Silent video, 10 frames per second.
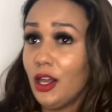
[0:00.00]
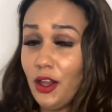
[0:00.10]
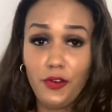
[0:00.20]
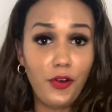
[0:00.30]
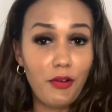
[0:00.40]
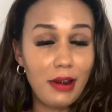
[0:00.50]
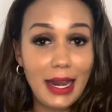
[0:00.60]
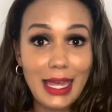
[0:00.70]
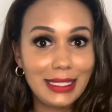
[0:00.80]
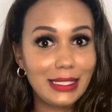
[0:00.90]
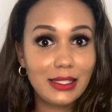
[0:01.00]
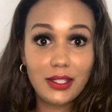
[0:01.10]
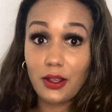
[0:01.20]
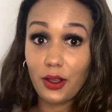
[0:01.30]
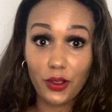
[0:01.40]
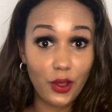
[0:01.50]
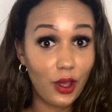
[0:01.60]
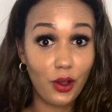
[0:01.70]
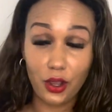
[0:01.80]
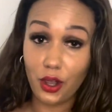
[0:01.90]
foreign lands, other
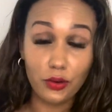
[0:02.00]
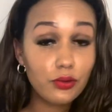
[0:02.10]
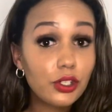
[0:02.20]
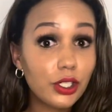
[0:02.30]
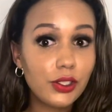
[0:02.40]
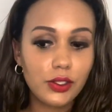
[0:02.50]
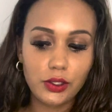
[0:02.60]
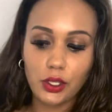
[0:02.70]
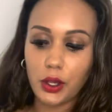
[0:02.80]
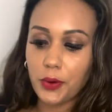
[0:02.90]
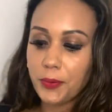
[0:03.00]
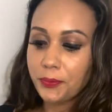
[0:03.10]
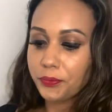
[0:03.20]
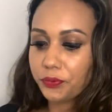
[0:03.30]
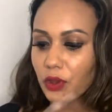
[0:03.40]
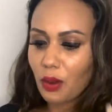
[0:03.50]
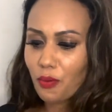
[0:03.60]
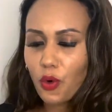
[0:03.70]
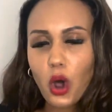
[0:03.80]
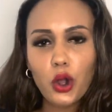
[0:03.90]
cultures, so
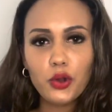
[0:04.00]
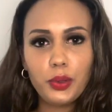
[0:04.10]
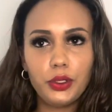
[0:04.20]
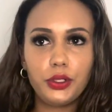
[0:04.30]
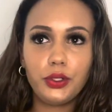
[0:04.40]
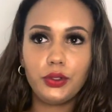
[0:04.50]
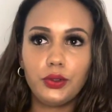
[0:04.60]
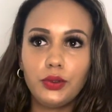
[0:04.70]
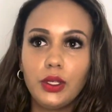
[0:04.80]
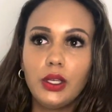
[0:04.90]
more open to